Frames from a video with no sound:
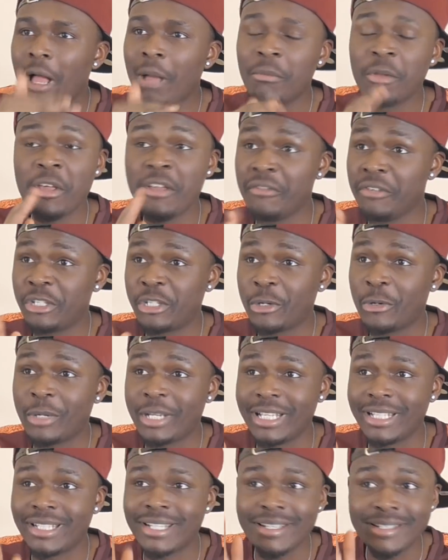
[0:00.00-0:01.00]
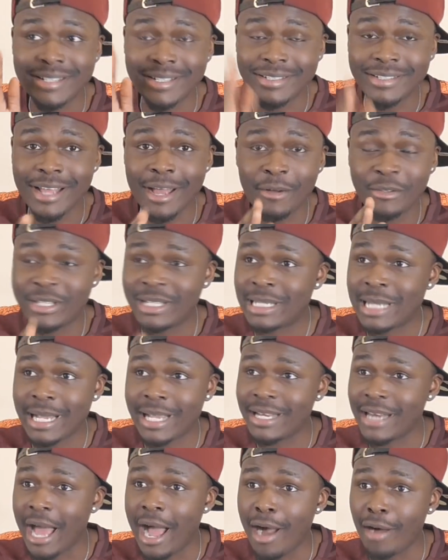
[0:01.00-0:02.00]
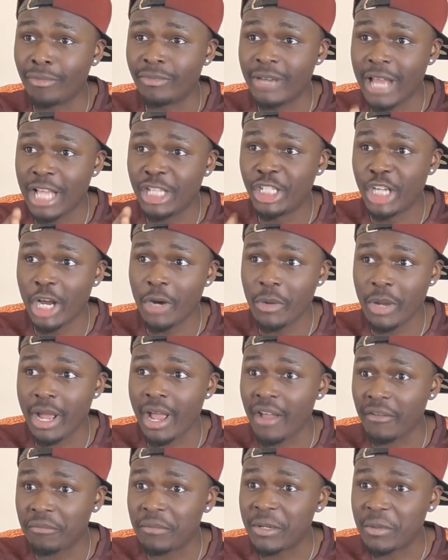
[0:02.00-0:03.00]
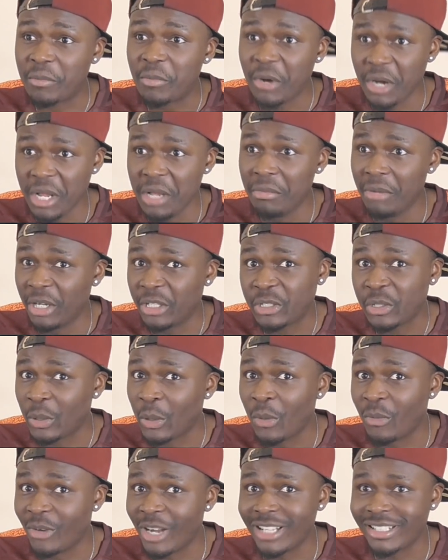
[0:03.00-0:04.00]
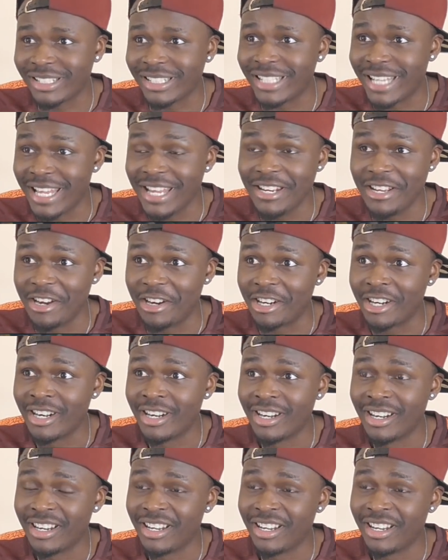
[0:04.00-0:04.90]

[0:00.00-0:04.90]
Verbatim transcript: I'm not even joking, since the start of the second half, Nigeria had been pretty much all over Argentina.